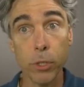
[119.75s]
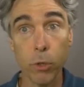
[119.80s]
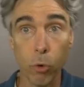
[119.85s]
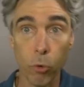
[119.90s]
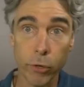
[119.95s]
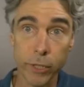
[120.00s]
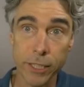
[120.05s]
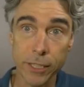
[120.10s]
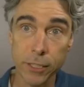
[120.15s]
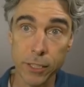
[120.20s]

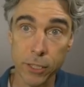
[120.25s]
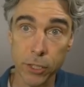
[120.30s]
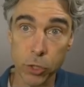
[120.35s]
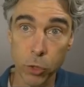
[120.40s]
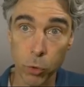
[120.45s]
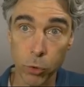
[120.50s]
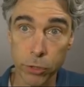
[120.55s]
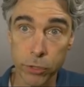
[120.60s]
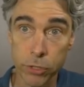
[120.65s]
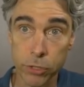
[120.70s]
oriented
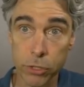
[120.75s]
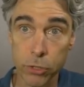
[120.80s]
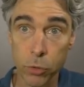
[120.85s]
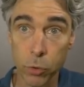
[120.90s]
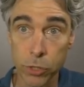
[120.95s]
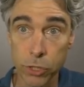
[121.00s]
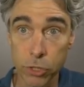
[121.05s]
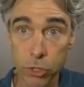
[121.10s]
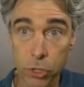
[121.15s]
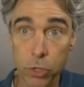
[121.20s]
towards
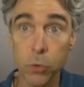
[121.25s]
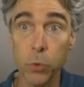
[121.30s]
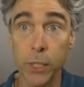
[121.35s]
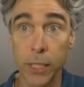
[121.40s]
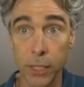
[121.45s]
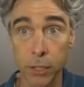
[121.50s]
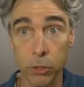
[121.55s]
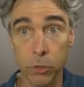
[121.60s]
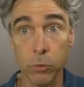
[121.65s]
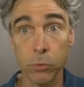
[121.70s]

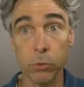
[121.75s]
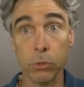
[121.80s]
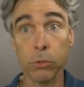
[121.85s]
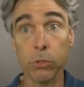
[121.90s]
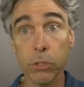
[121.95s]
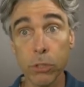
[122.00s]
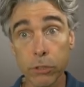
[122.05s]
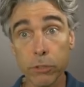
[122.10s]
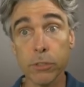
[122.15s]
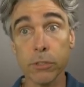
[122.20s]
doing. You
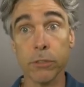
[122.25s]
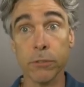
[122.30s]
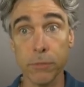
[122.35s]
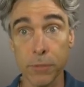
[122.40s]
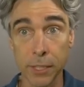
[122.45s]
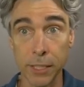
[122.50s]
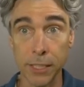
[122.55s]
learn the